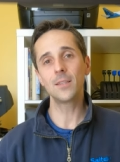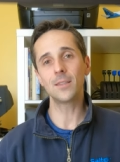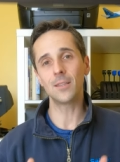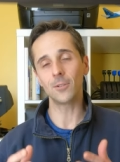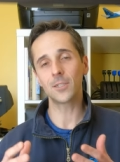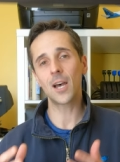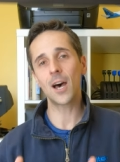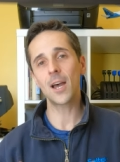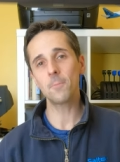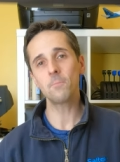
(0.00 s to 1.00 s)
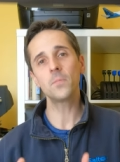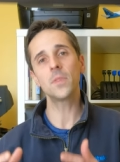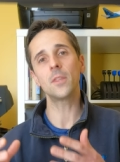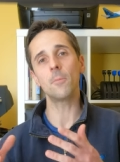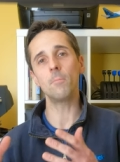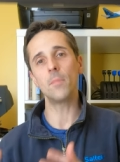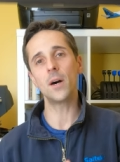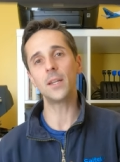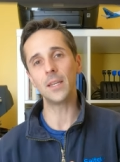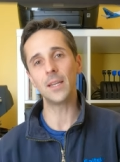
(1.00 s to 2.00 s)
their time, their
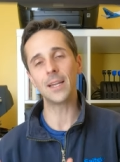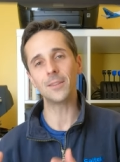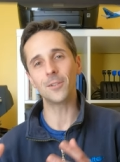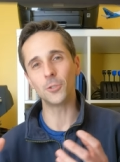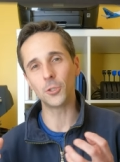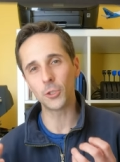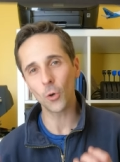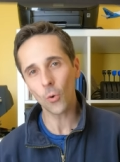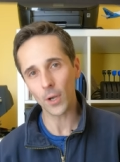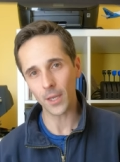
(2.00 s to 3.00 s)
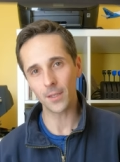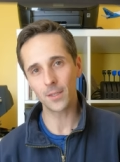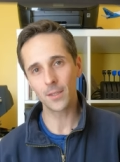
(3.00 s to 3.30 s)
money, and their joy